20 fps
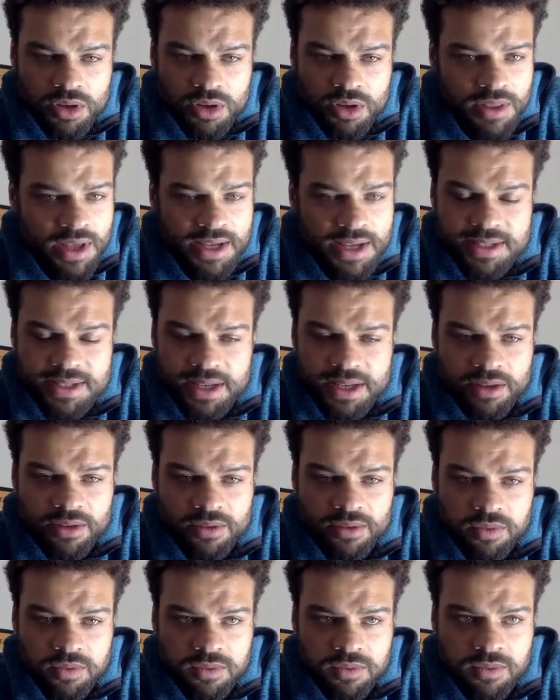That's it.
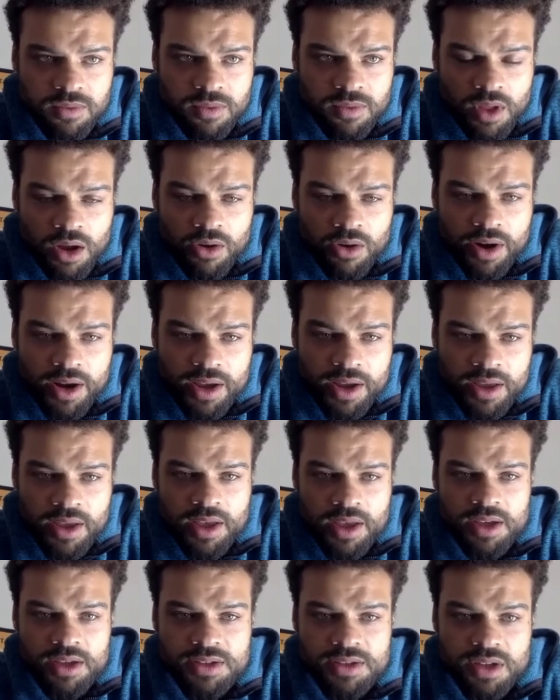All right.
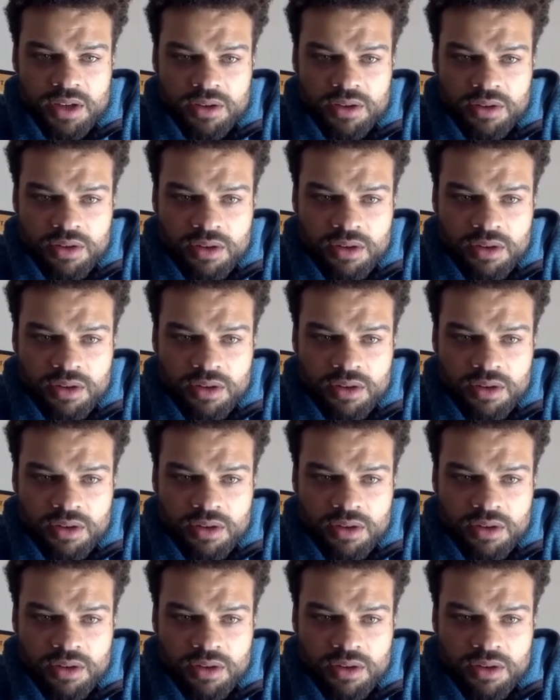So